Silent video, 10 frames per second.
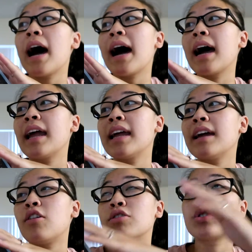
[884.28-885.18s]

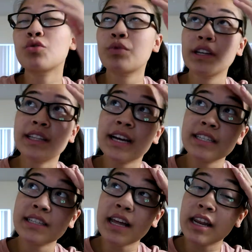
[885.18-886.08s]
I also
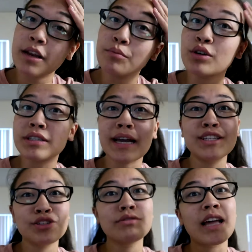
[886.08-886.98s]
realized that in books
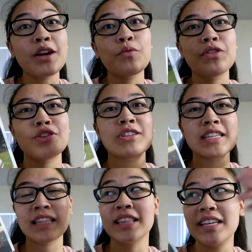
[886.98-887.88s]
I do like when
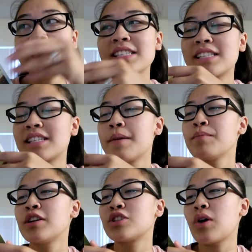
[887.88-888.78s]
there's lists,
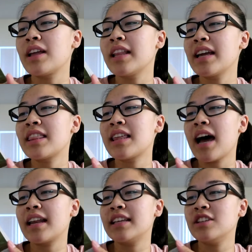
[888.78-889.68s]
so I like
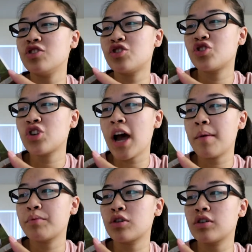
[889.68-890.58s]
that each
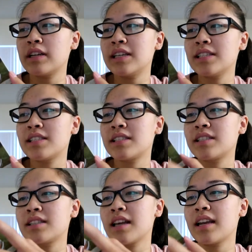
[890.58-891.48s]
chapter
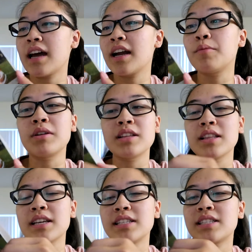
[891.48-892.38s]
is an item on the
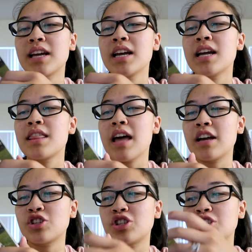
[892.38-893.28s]
list
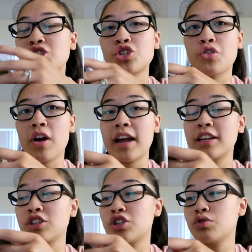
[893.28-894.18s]
that she's
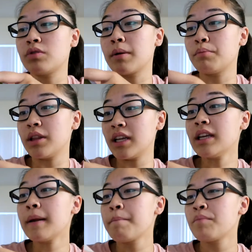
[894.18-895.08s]
trying to
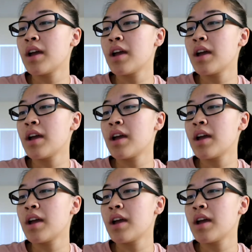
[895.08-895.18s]
complete.